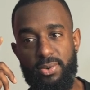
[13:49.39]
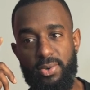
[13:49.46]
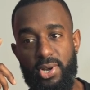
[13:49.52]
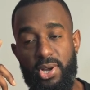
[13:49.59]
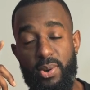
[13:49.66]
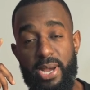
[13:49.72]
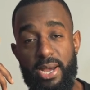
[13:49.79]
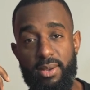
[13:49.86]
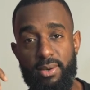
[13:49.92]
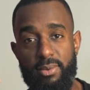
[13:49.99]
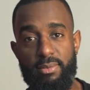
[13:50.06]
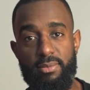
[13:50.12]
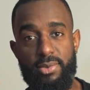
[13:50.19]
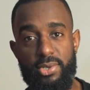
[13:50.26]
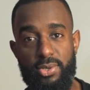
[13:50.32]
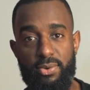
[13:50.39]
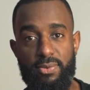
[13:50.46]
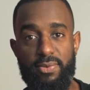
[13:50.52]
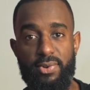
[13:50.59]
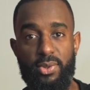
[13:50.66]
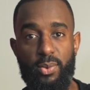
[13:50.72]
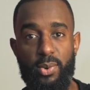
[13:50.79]
go out and do
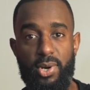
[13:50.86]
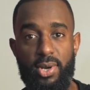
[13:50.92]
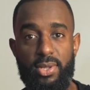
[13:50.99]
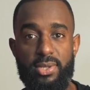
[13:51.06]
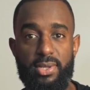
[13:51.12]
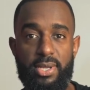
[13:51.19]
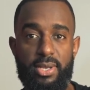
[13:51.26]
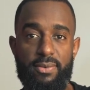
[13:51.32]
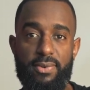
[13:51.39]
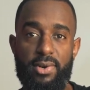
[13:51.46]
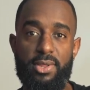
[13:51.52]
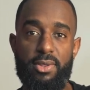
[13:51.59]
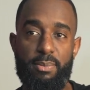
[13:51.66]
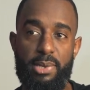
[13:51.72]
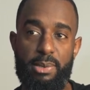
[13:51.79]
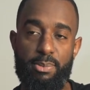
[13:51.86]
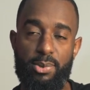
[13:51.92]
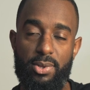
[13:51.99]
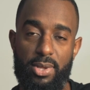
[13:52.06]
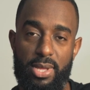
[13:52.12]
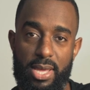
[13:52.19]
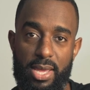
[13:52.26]
for the world and for other
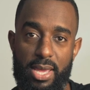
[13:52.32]
people,